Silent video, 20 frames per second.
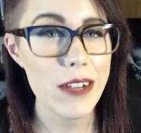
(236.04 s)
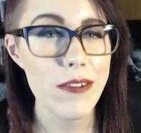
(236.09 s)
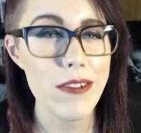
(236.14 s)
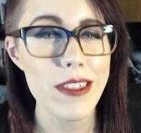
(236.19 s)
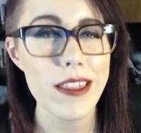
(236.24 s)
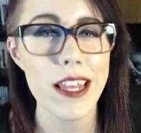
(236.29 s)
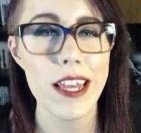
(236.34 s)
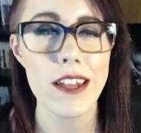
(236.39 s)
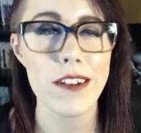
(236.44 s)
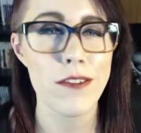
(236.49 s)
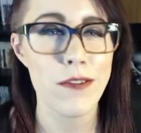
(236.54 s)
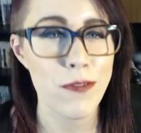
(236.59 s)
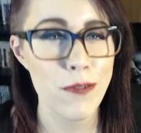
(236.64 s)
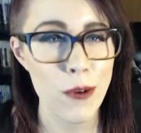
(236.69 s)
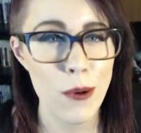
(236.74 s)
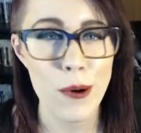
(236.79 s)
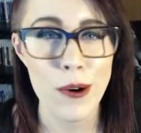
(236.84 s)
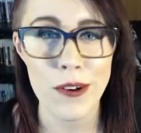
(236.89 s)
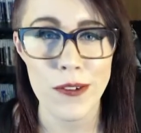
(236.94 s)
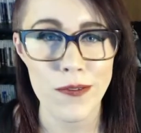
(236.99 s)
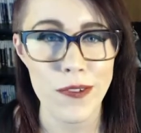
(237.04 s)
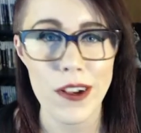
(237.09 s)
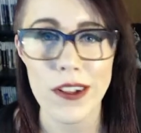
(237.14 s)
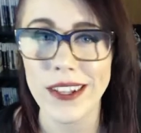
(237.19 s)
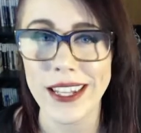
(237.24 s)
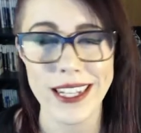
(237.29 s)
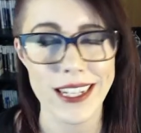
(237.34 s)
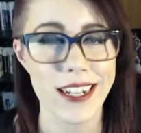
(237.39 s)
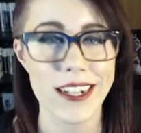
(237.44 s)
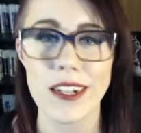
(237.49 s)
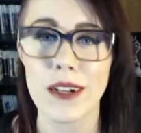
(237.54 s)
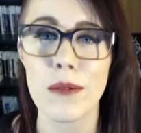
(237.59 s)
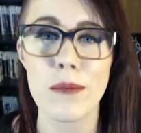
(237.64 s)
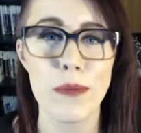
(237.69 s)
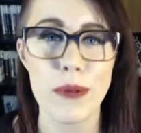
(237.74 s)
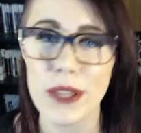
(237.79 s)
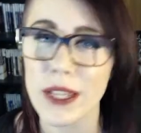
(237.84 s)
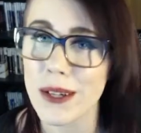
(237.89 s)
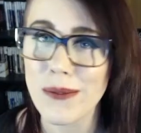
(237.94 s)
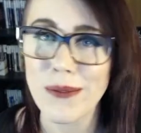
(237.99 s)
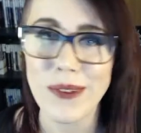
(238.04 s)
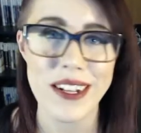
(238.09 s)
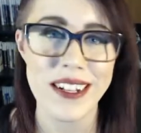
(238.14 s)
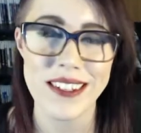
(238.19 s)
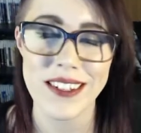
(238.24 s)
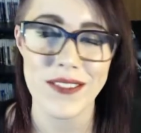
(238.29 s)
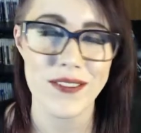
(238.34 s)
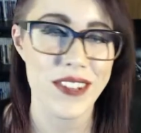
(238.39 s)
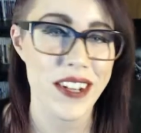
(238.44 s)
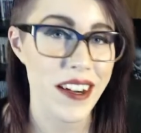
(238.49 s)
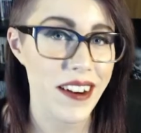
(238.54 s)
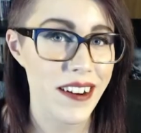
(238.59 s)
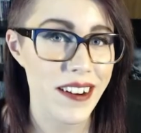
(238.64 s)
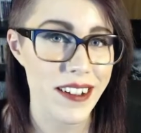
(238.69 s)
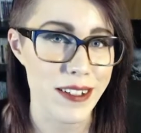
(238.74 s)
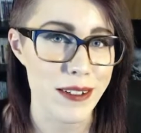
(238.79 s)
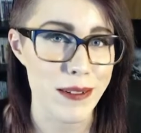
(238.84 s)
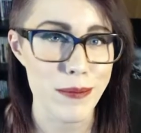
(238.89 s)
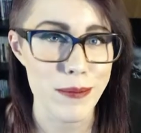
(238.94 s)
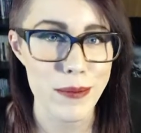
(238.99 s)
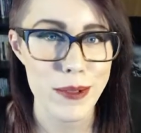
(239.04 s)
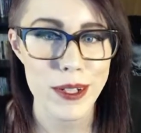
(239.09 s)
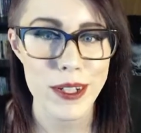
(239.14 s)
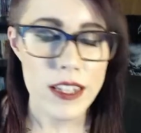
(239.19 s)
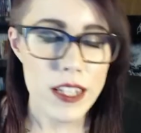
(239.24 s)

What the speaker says: even then, 4 felt like a complete waste of time.